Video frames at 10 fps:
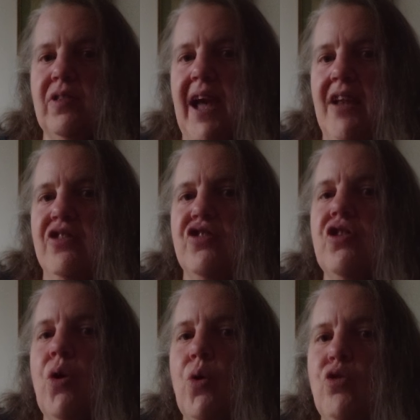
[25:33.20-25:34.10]
that
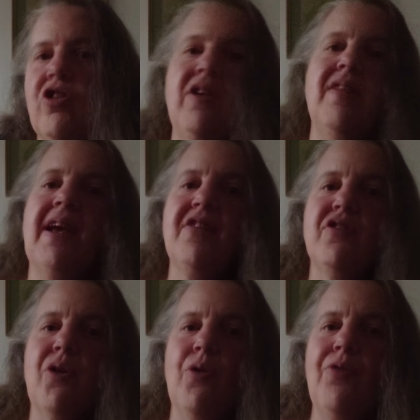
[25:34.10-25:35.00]
soul journey, that
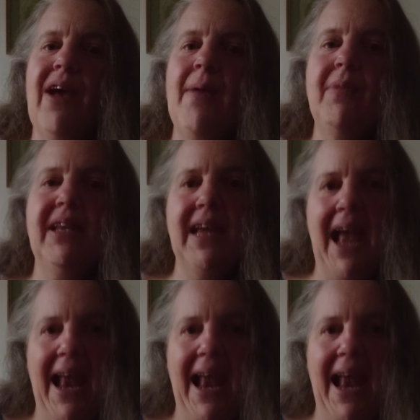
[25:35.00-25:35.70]
soul family,